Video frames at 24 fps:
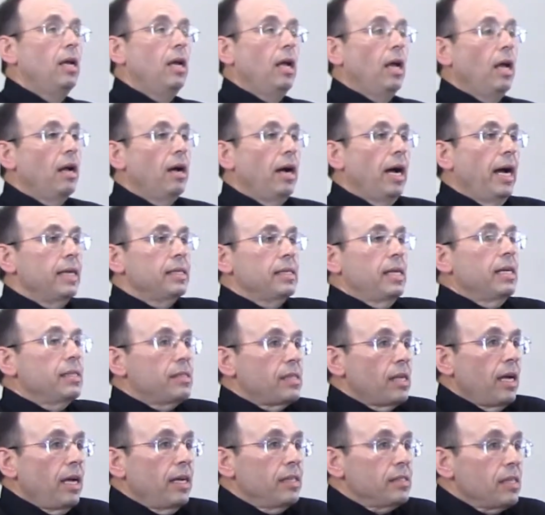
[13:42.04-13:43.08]

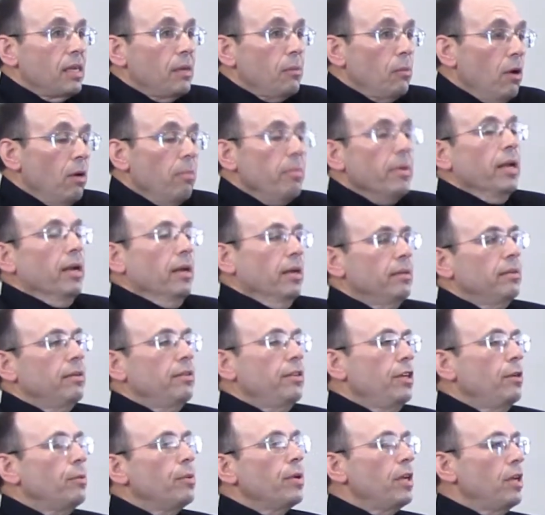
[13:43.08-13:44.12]
As a woman,
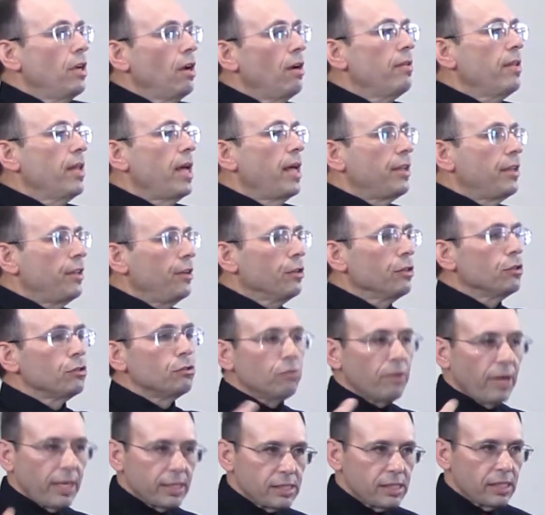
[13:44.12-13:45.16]
you would know that you're
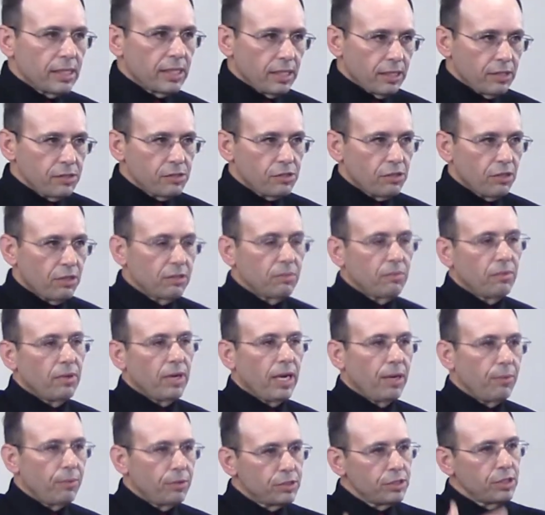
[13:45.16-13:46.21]
dressing in a certain
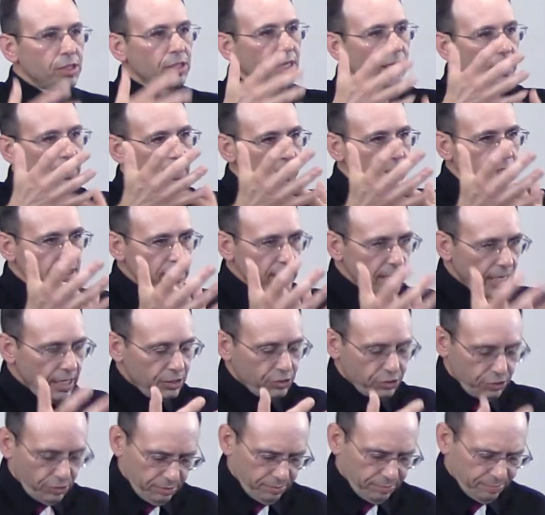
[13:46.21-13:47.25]
way which to get the
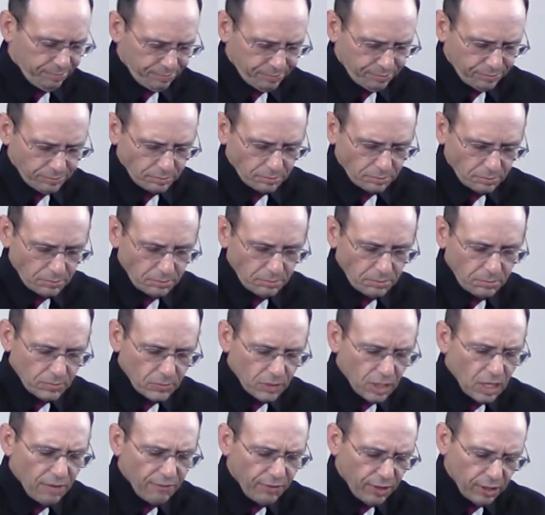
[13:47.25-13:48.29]
attention
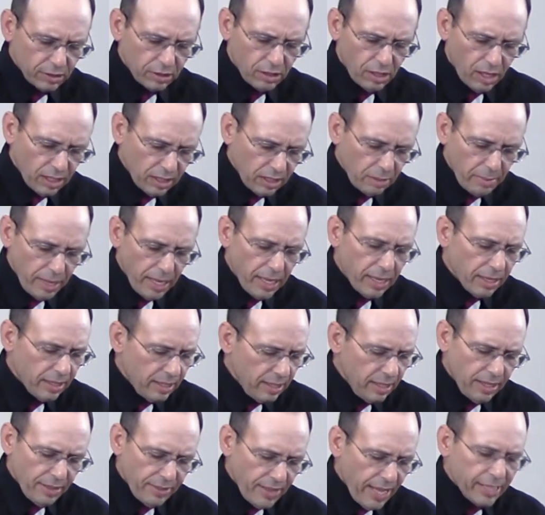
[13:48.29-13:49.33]
of ungodly men.
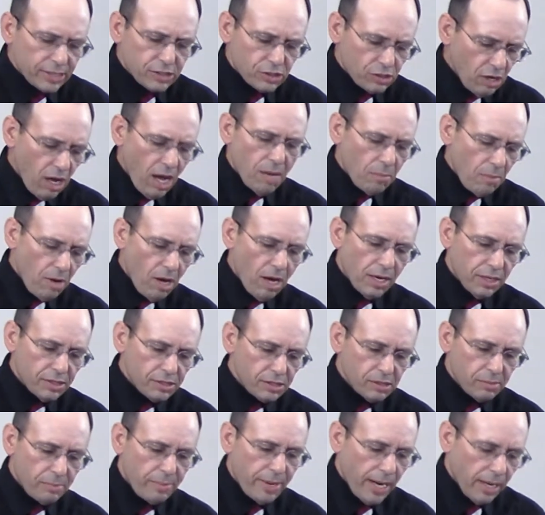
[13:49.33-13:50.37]
That's not
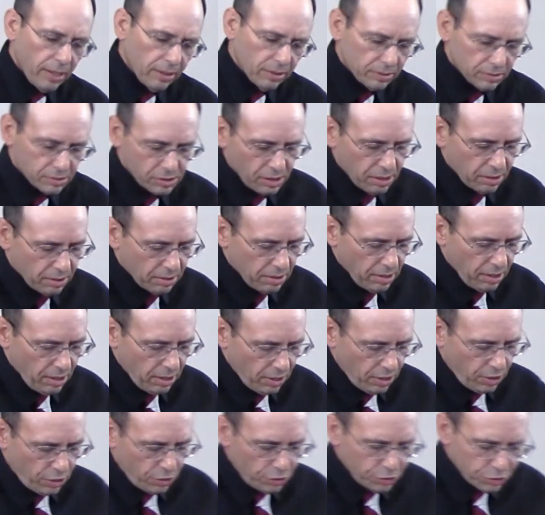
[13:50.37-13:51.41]
modest apparel. So
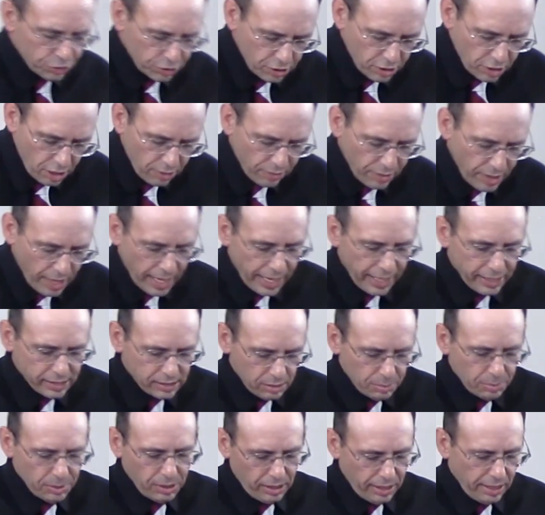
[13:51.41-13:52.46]
you should know that as a
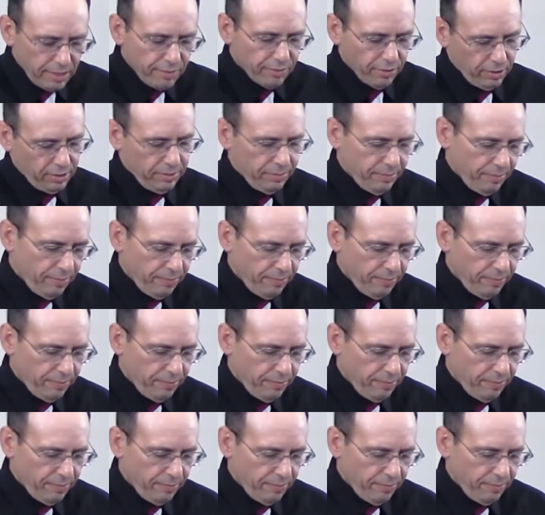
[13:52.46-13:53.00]
believer.